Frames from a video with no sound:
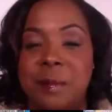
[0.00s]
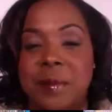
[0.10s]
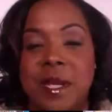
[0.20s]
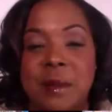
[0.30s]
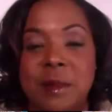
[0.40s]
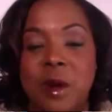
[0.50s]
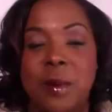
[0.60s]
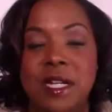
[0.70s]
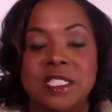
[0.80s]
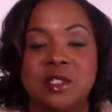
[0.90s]
Become Your Own
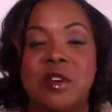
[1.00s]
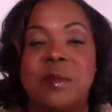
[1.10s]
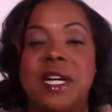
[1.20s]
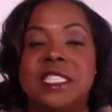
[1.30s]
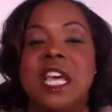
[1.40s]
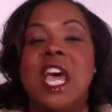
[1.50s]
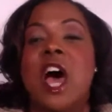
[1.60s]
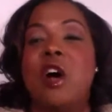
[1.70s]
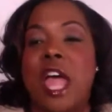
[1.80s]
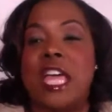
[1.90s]
Boss in 12 Months.
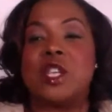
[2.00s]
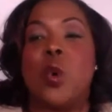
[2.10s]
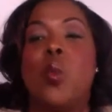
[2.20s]
Okay, so